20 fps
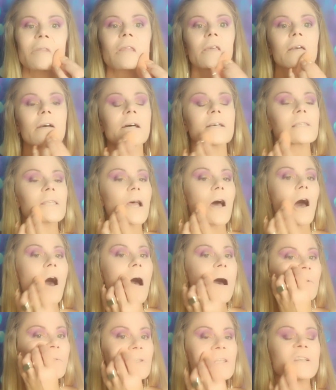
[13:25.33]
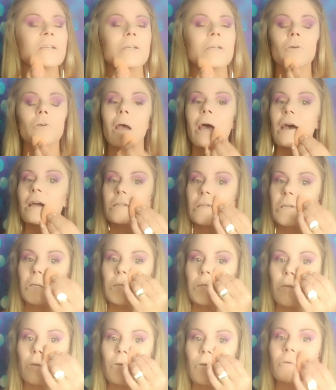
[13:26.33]
because often you have to
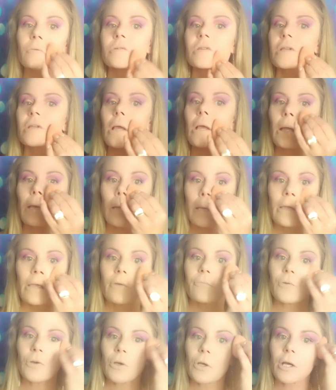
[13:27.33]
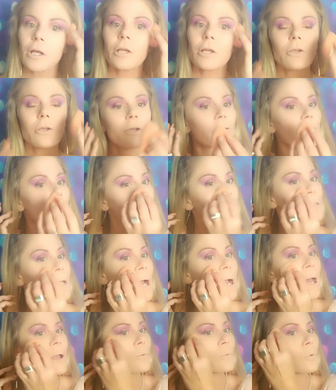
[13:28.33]
use, if you're going to use
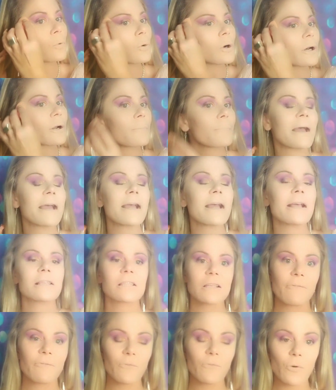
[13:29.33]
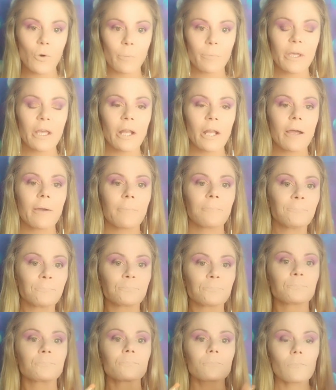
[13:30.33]
a water-based formula,
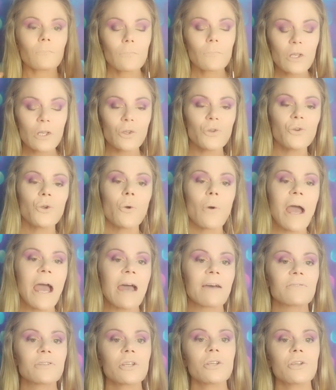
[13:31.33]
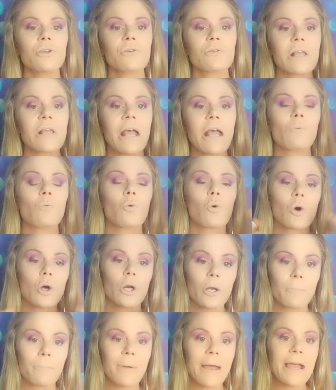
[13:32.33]
you have to use a
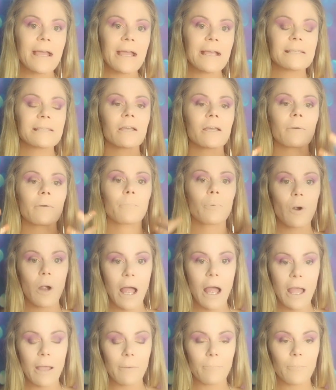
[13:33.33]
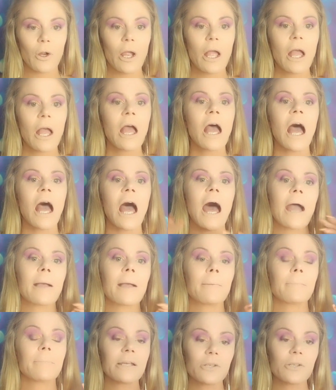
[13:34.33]
water-based primer.
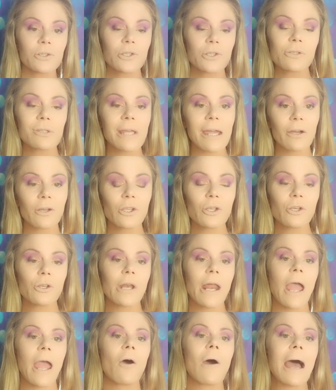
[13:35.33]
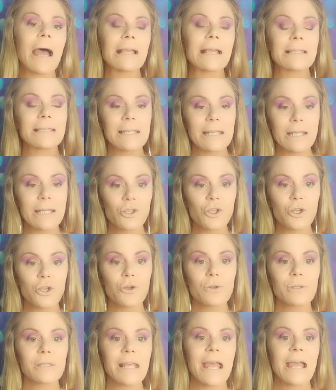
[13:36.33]
I'm here to tell you now, I did
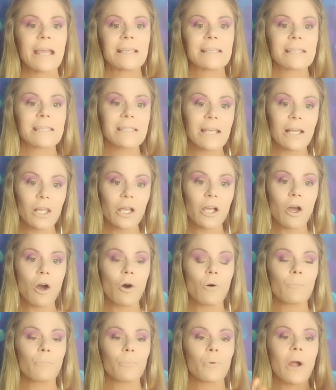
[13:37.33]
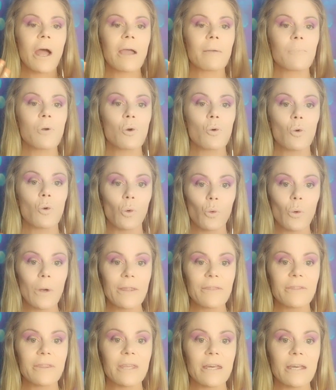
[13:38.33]
use a silicone primer
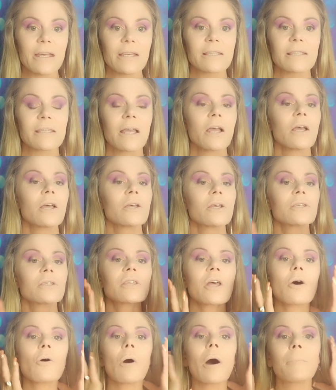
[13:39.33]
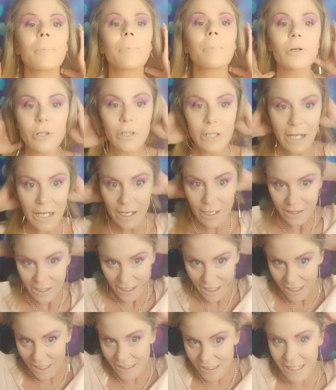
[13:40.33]
with this. So up underneath
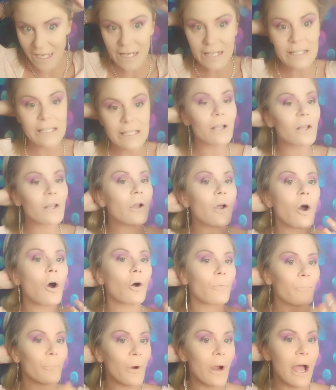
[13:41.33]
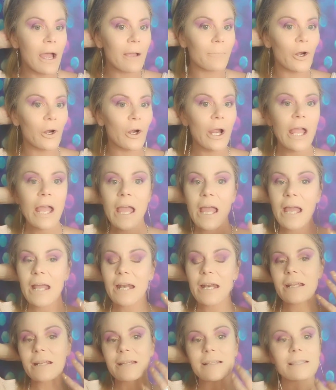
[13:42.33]
is a silicone primer, and
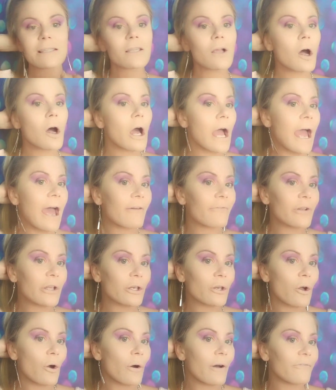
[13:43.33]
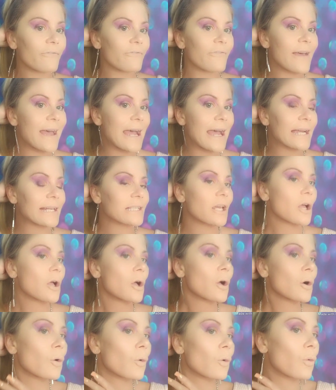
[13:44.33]
it is not having no effect
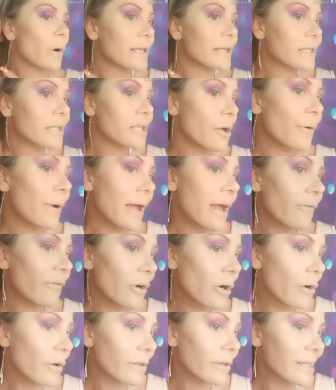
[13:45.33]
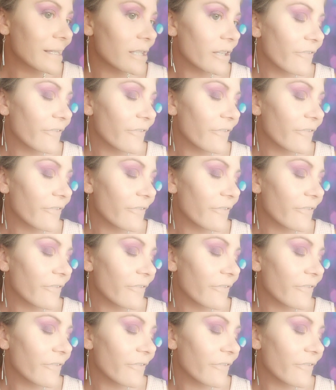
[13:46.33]
whatsoever on this